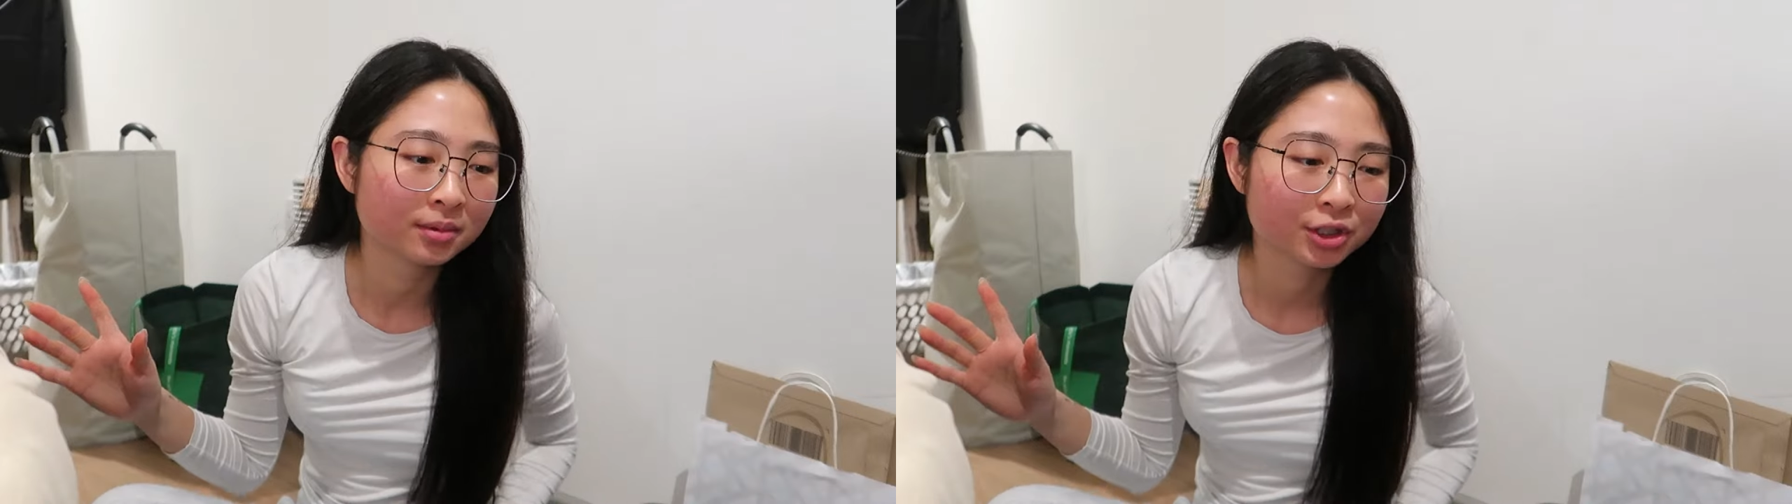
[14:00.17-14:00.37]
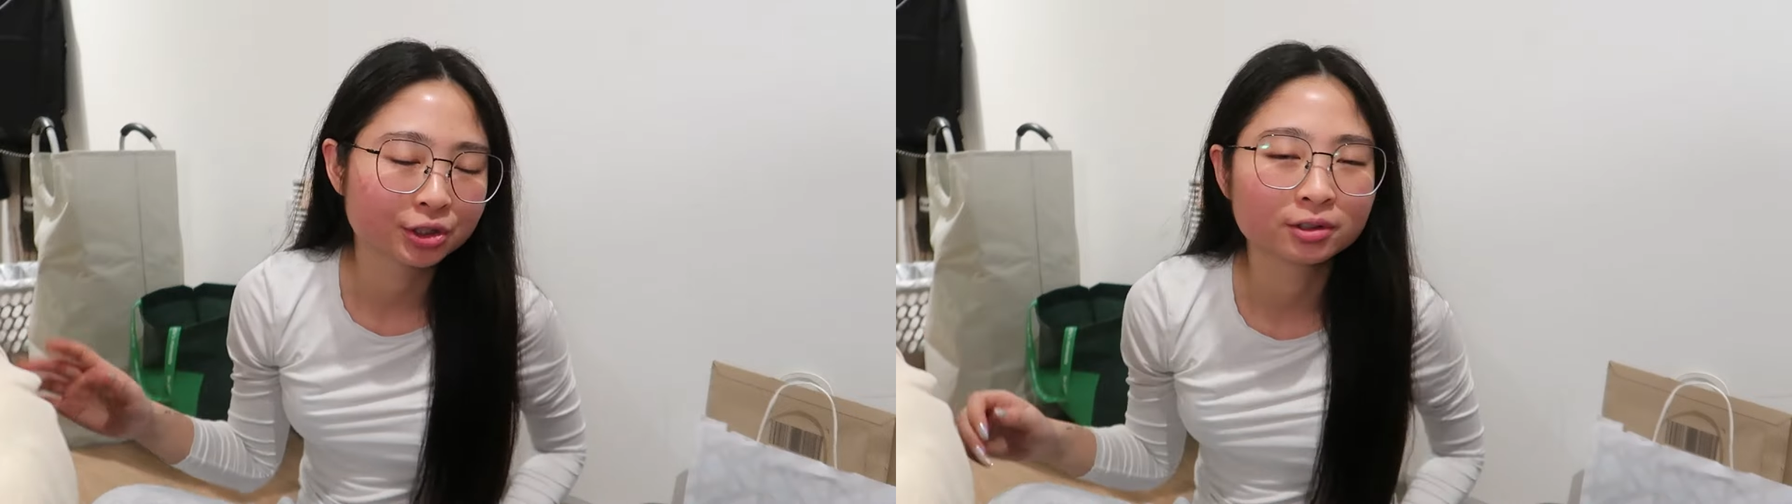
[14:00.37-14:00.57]

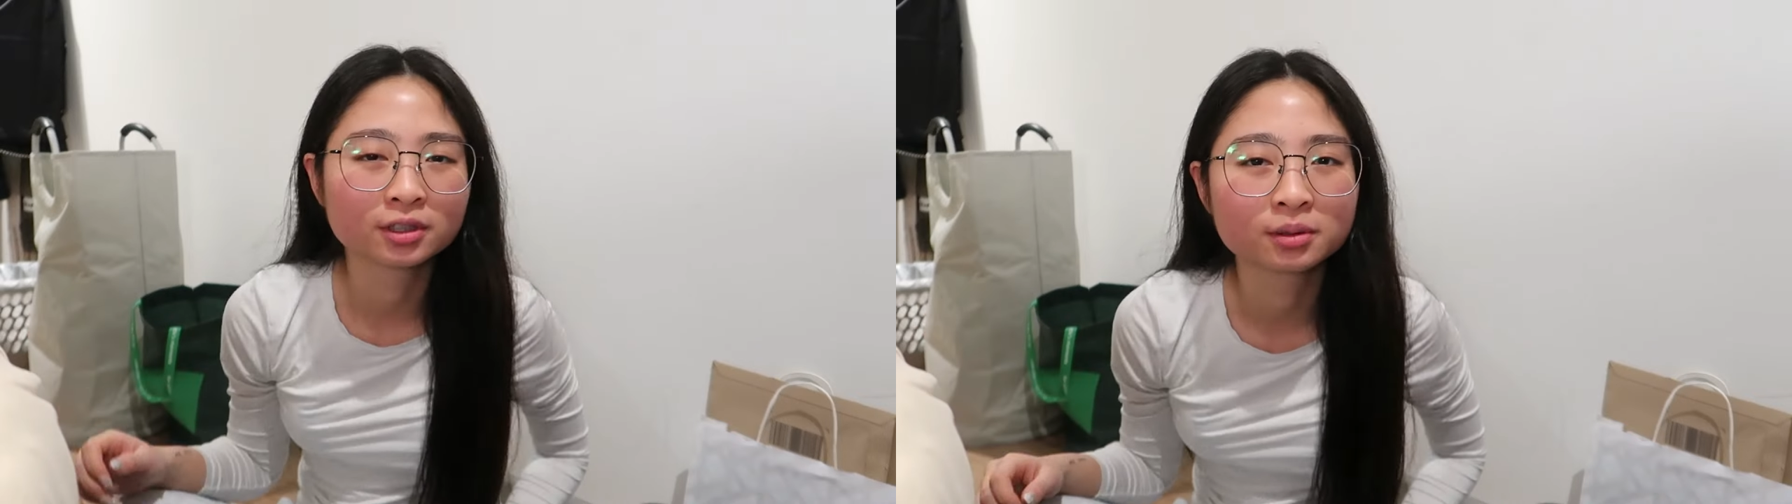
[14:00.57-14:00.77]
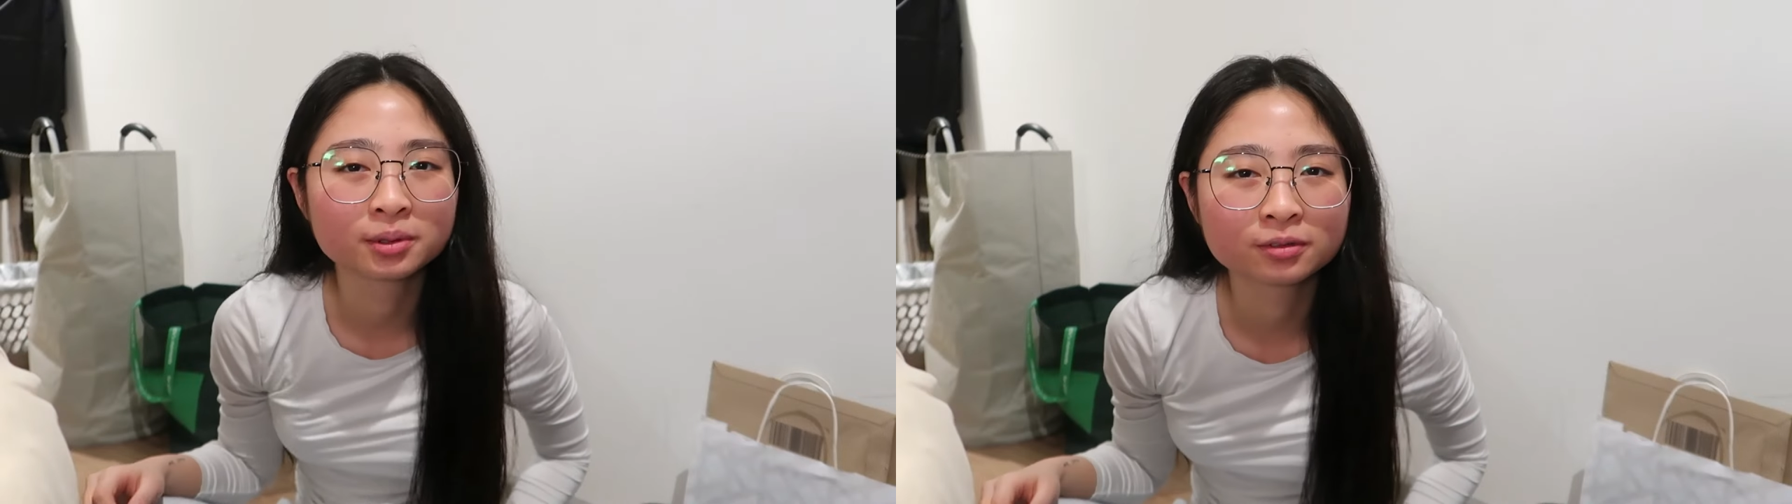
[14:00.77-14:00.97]
chill a
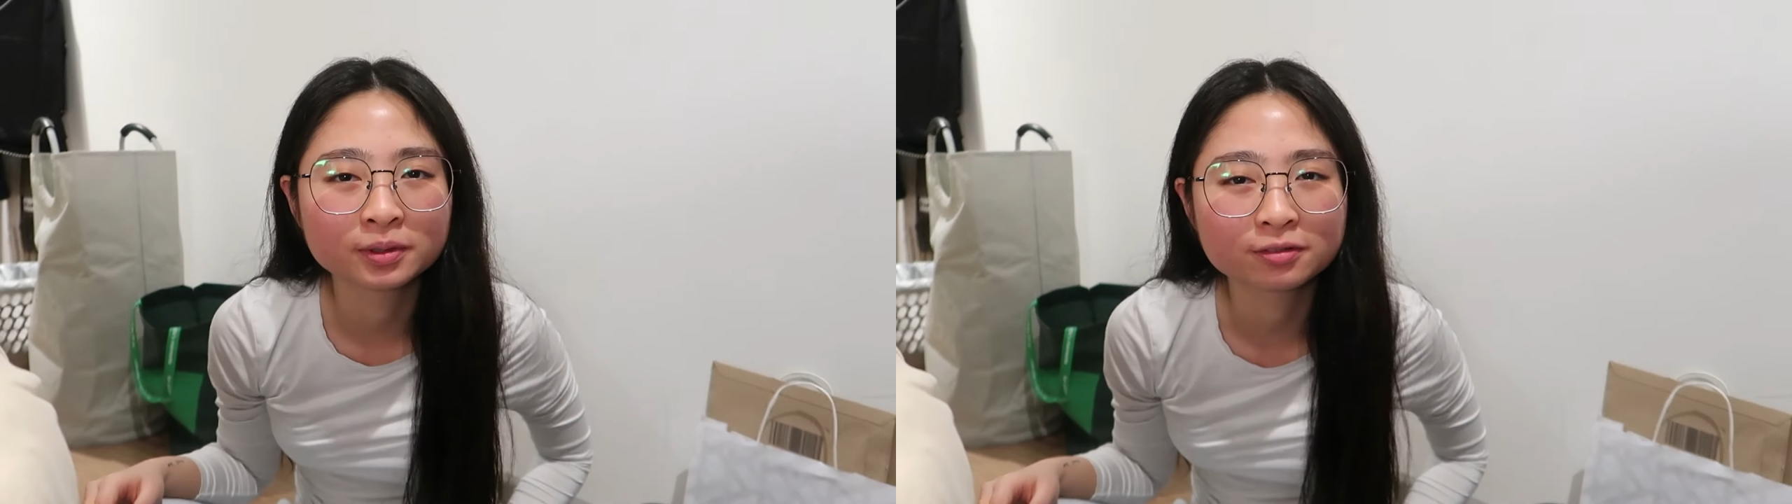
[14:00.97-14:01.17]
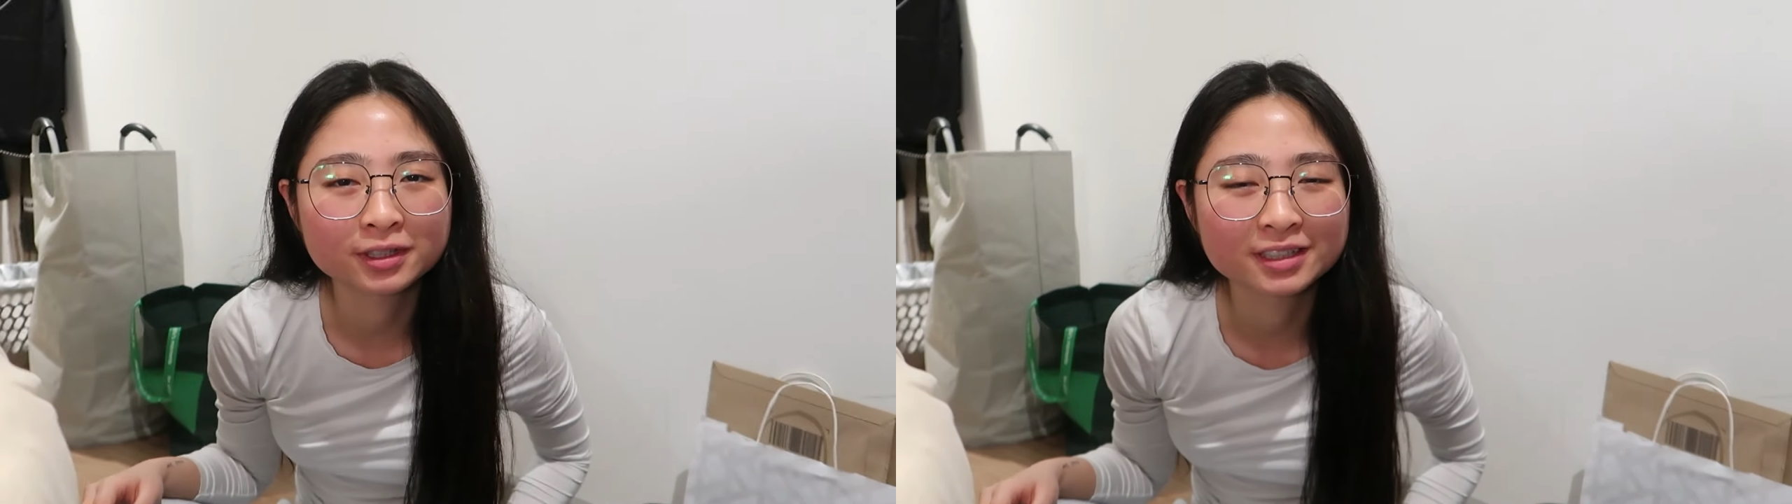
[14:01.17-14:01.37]
little bit with
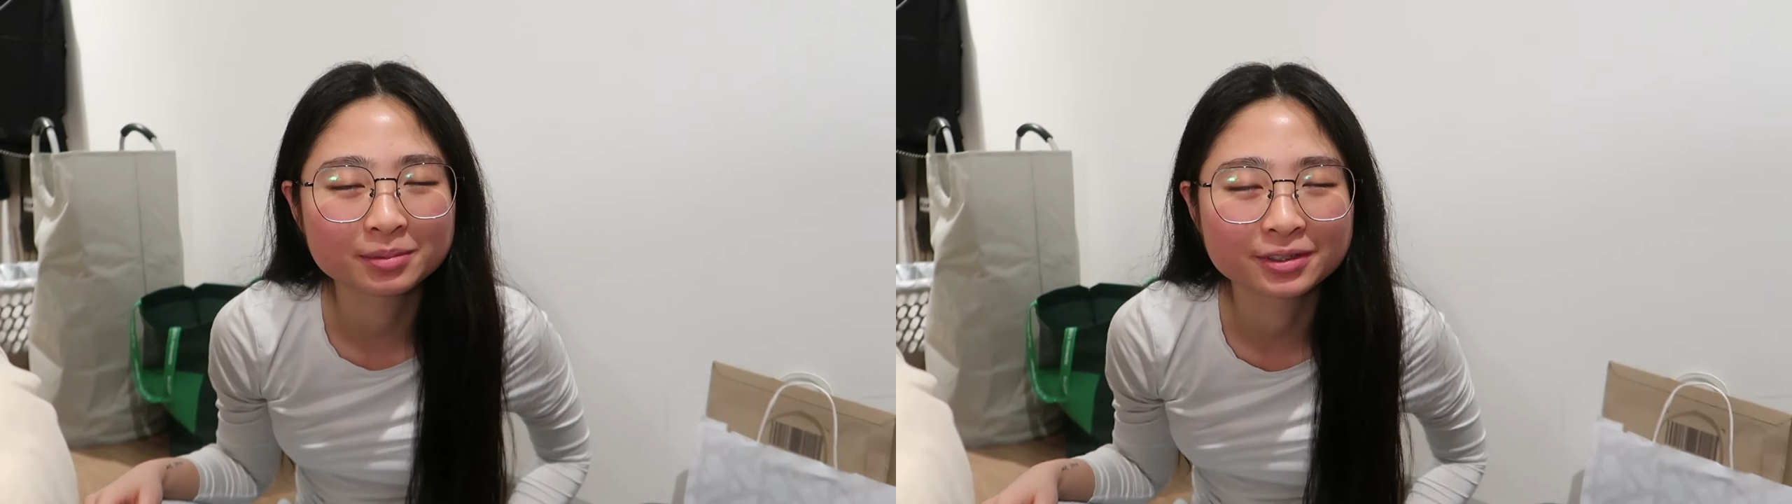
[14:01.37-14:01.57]
my friends,